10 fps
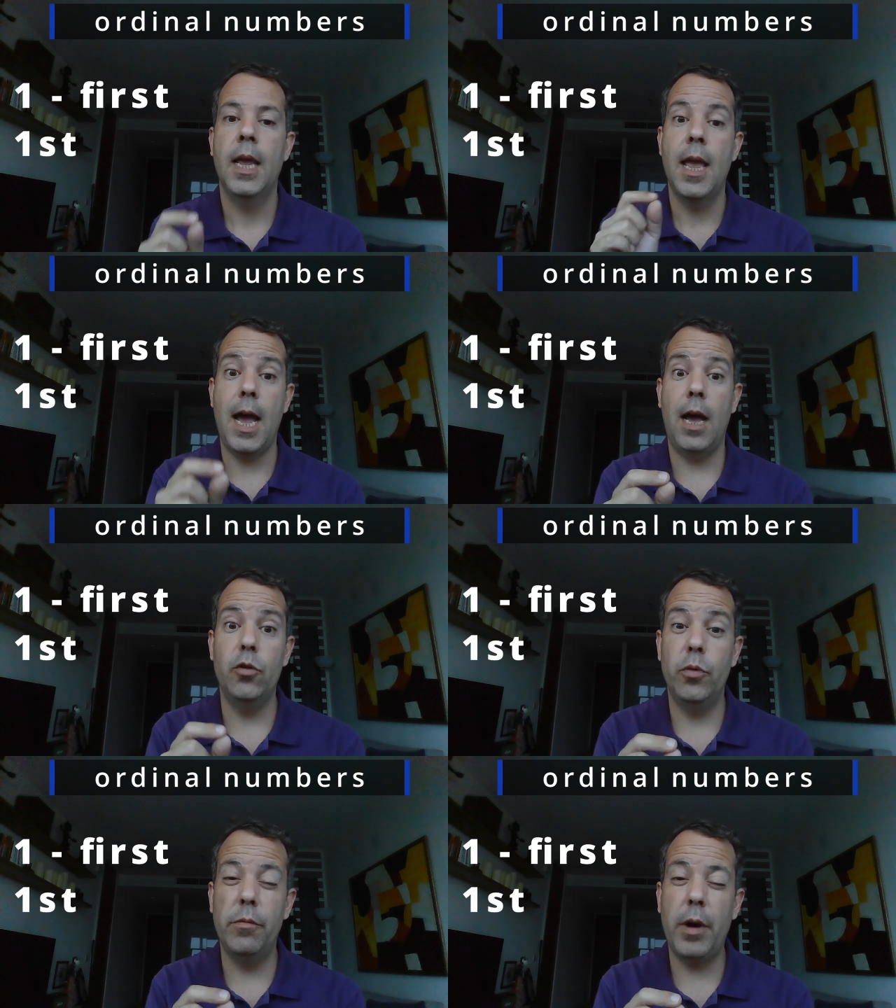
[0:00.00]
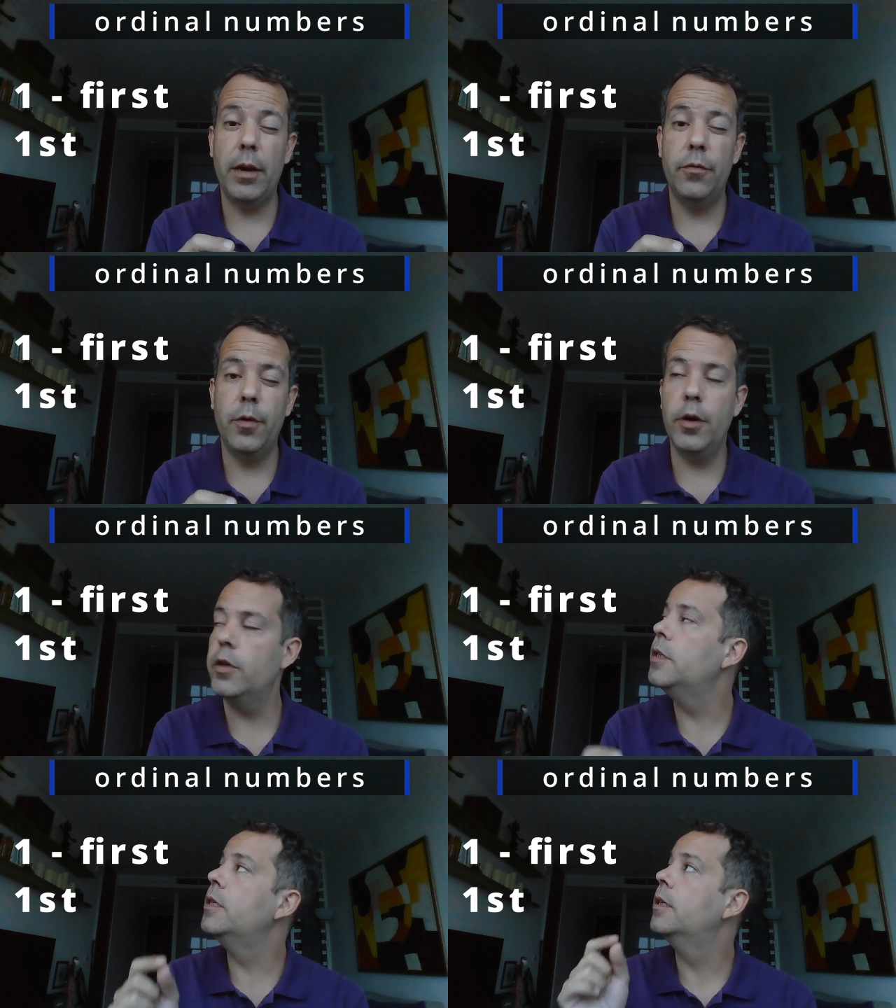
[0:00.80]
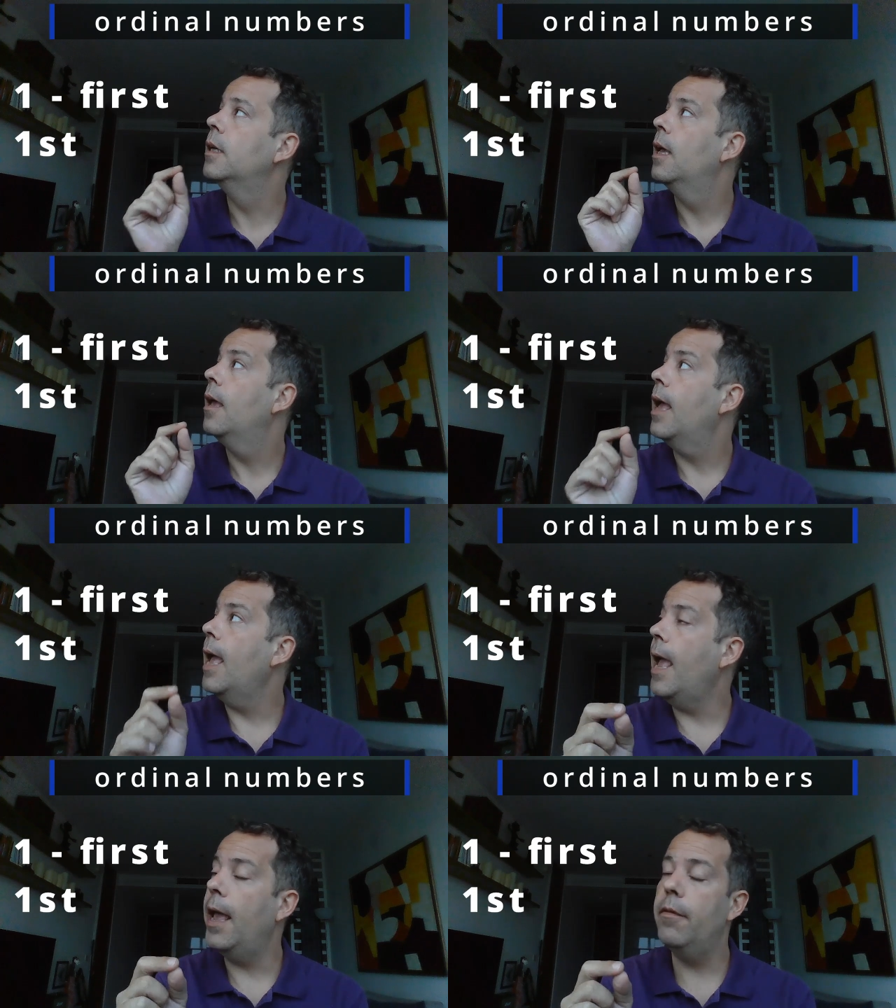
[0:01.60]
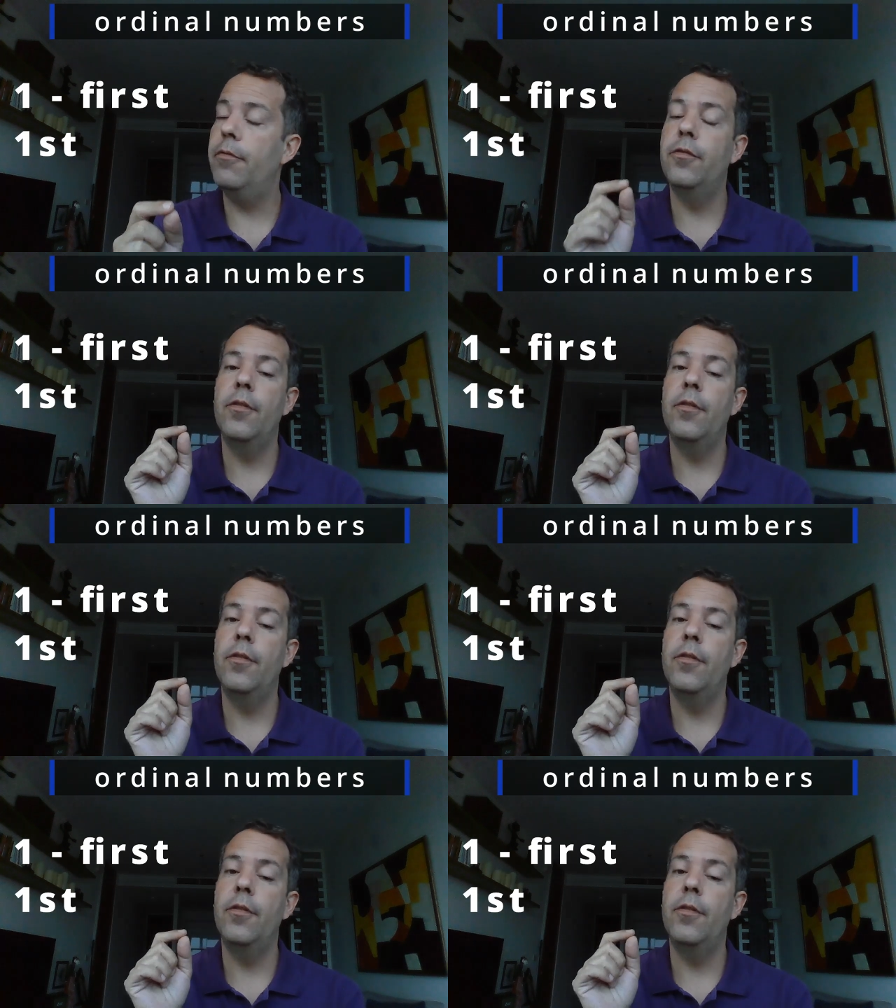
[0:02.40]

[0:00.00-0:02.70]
How do we write first? F-I-R-S-T.